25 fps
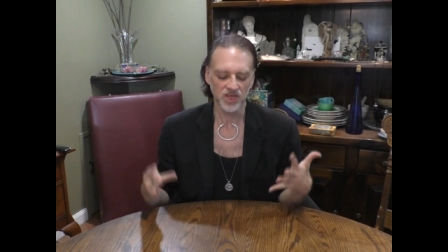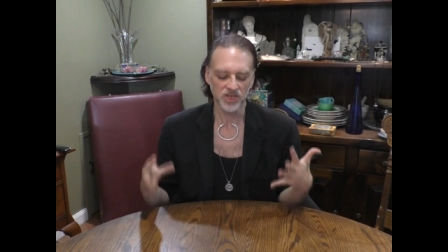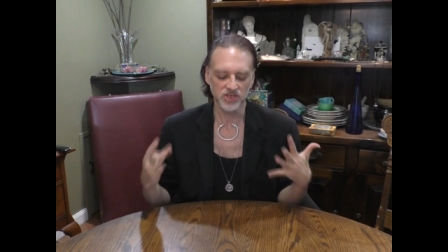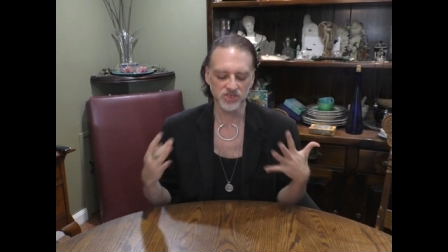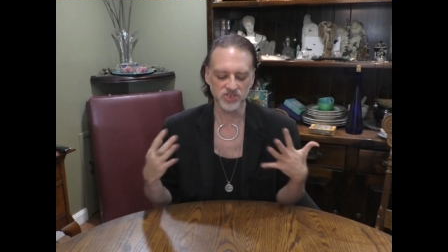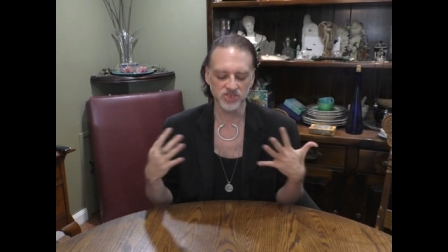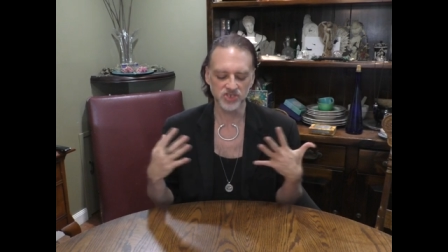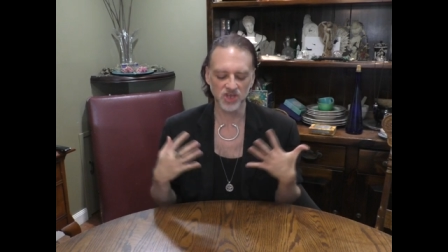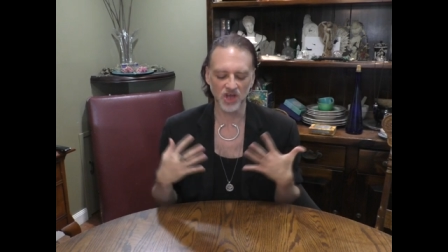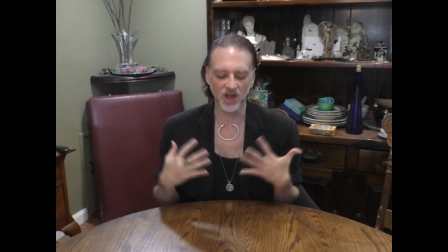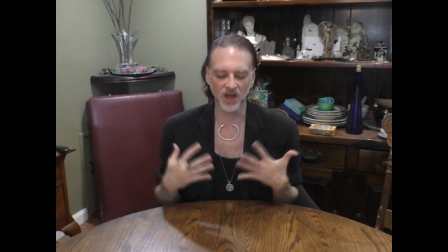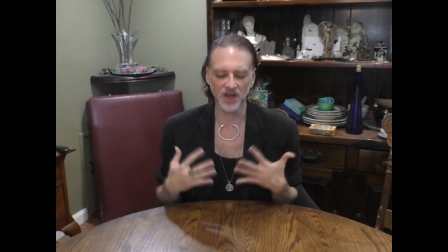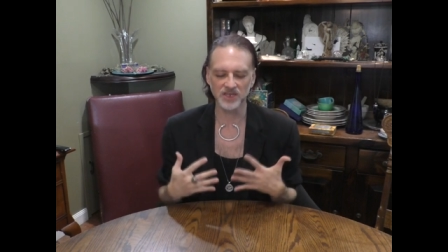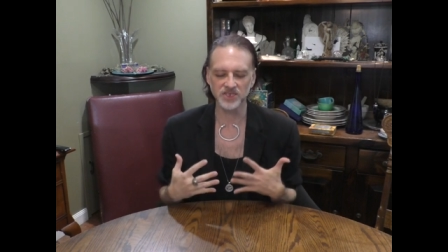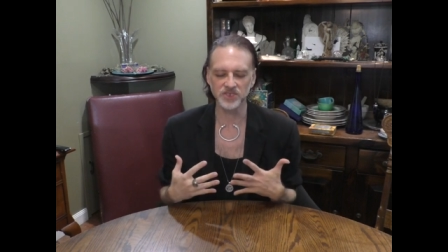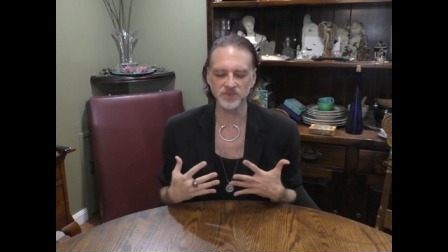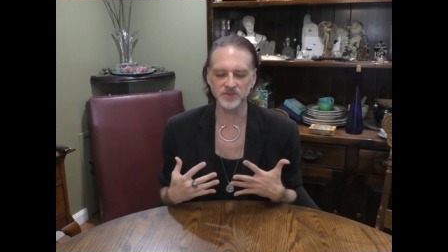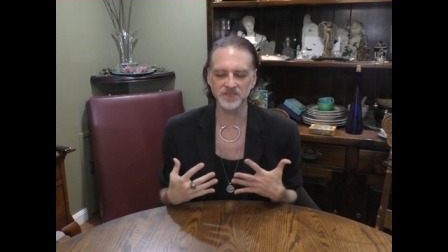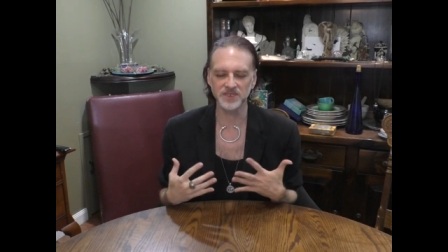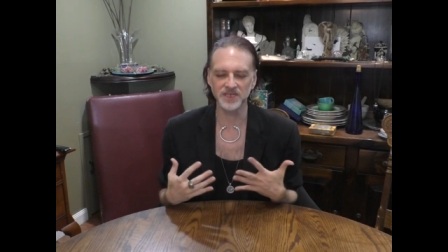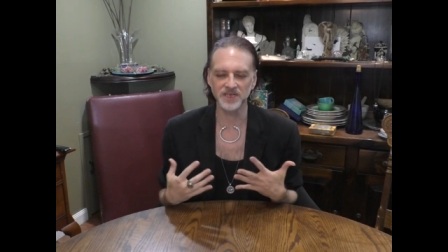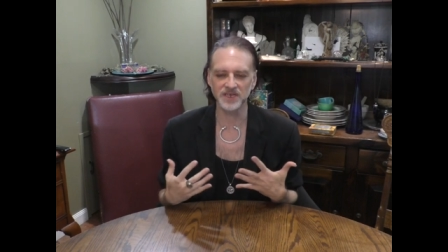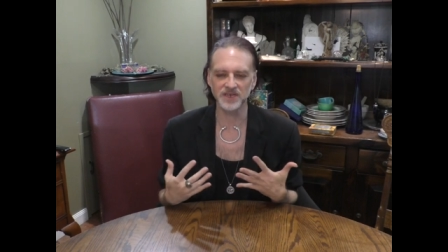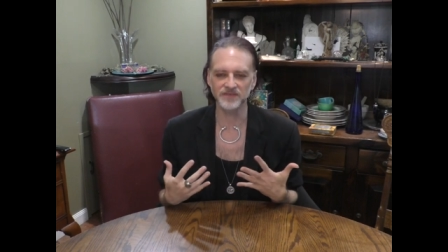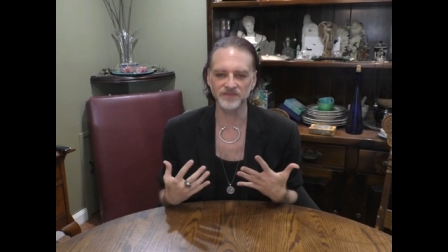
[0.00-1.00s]
You talk to
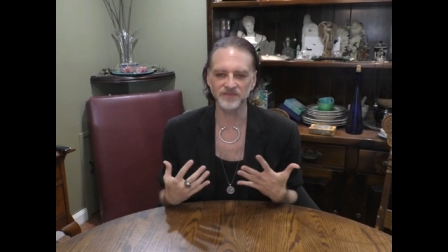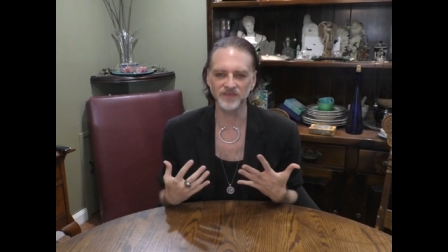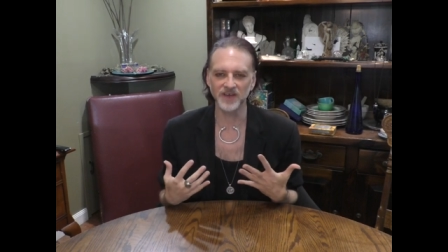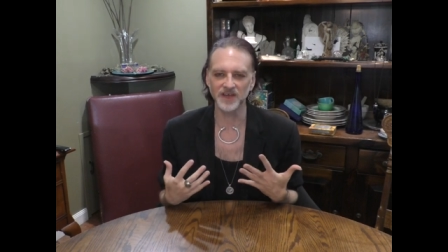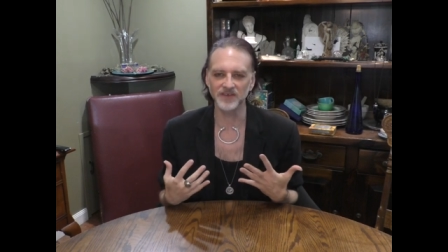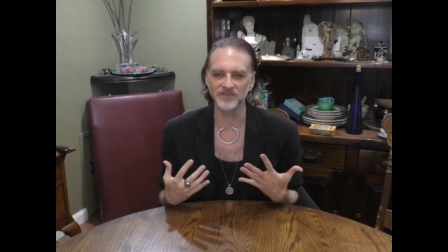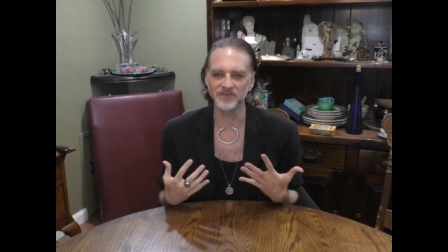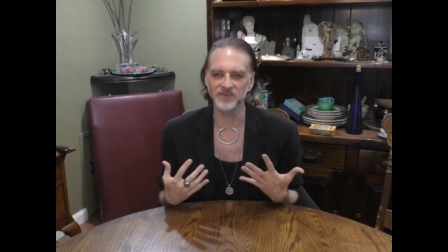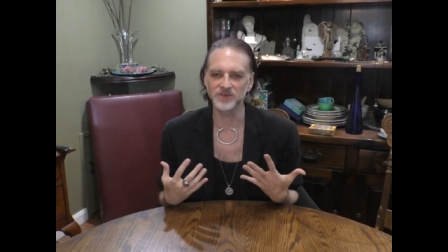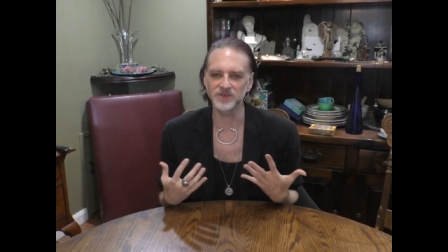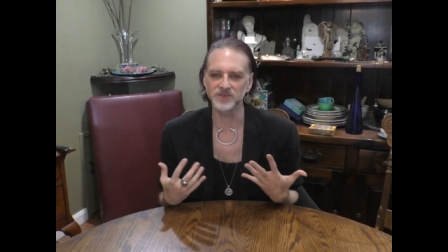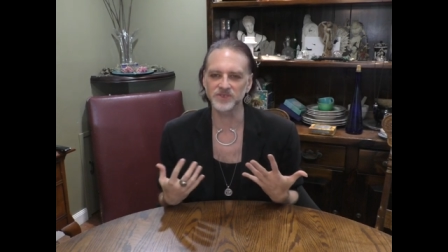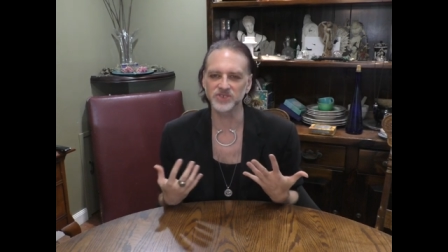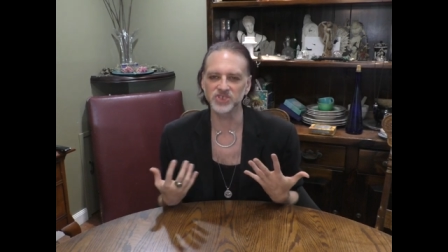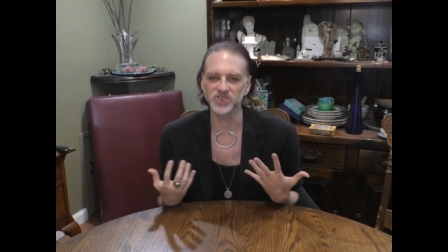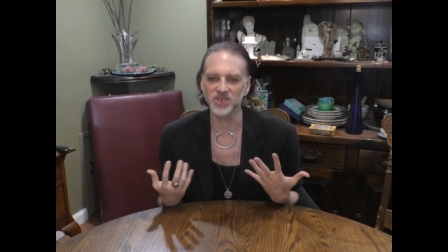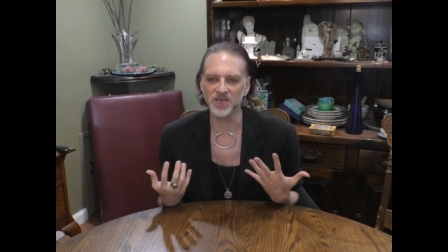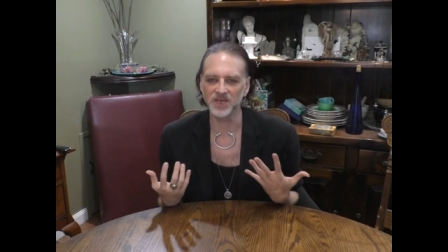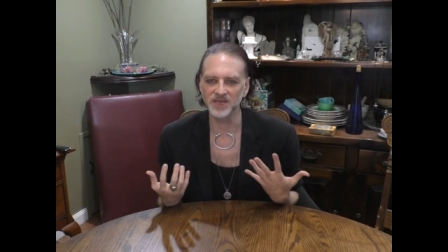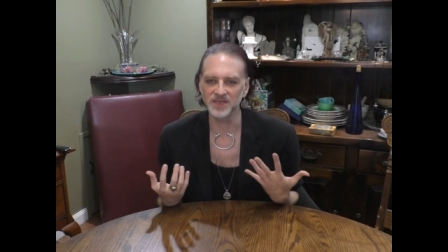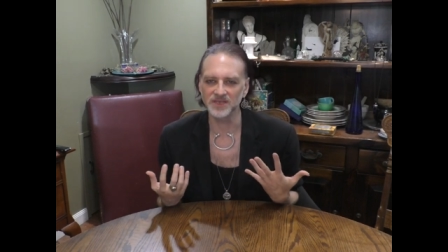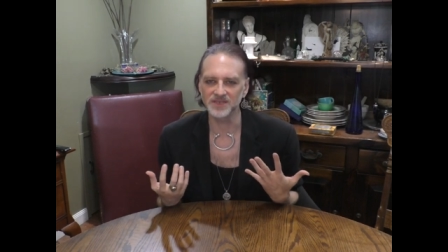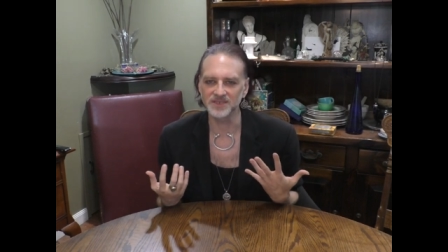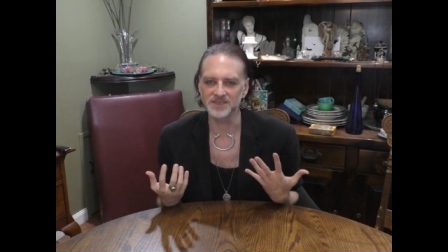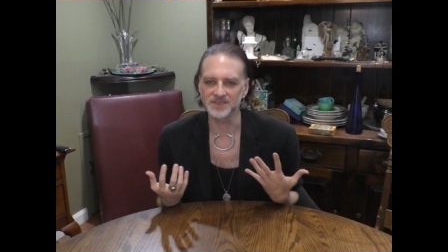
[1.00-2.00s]
it like a five year old
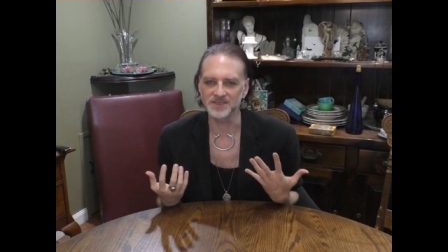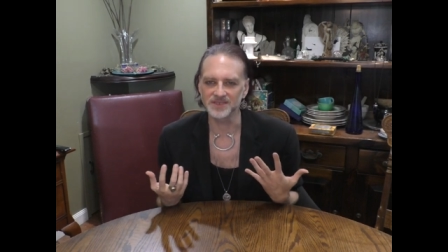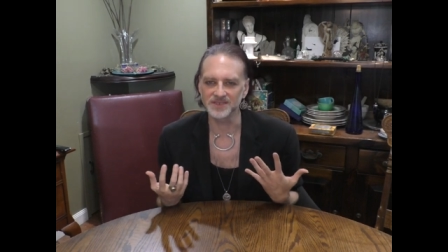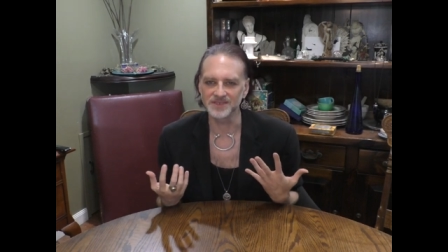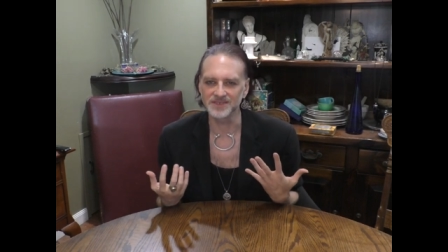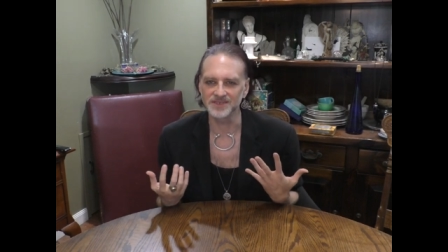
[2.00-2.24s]
child.